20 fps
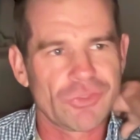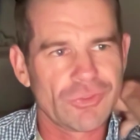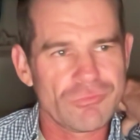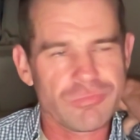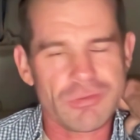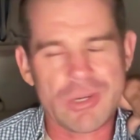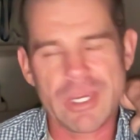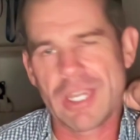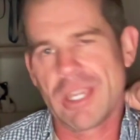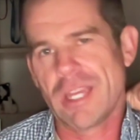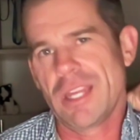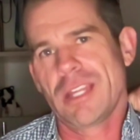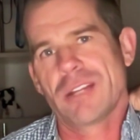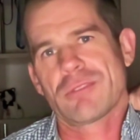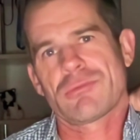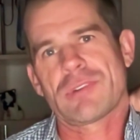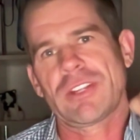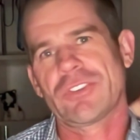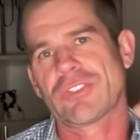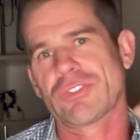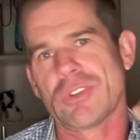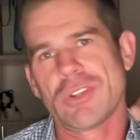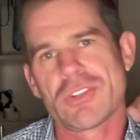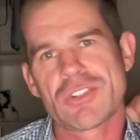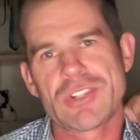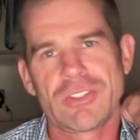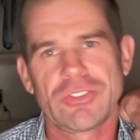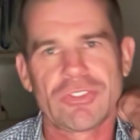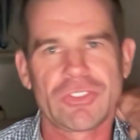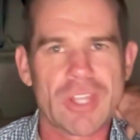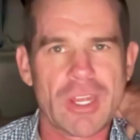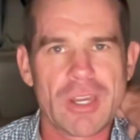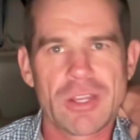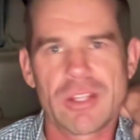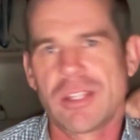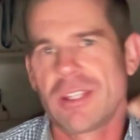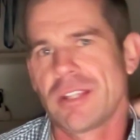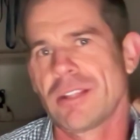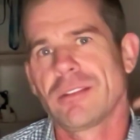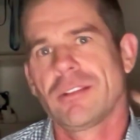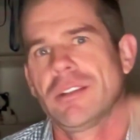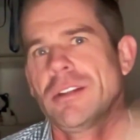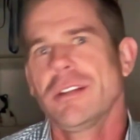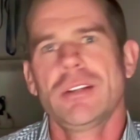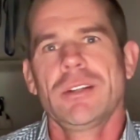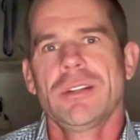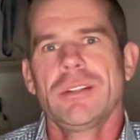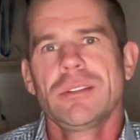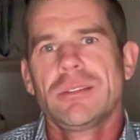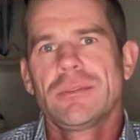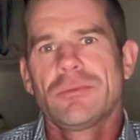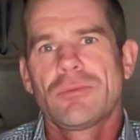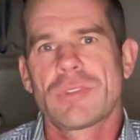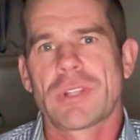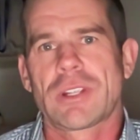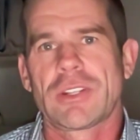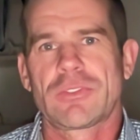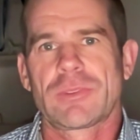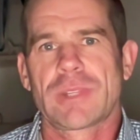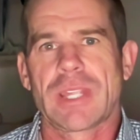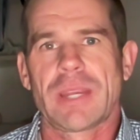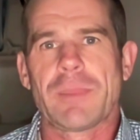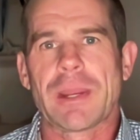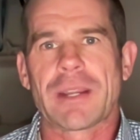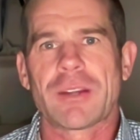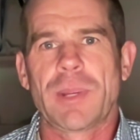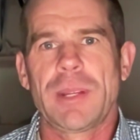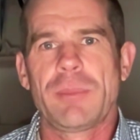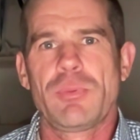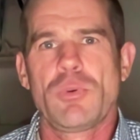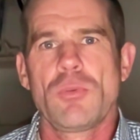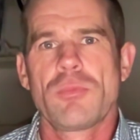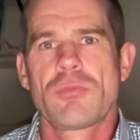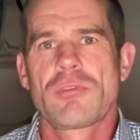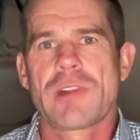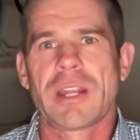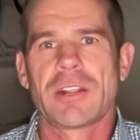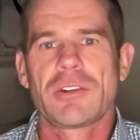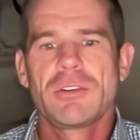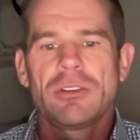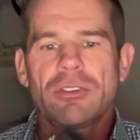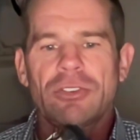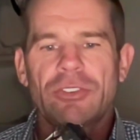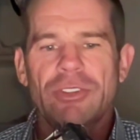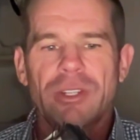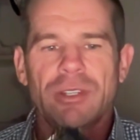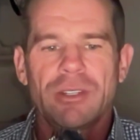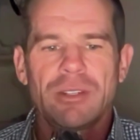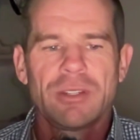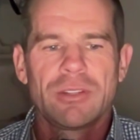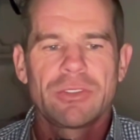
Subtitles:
reading, researching, studying, getting back to people, creating content.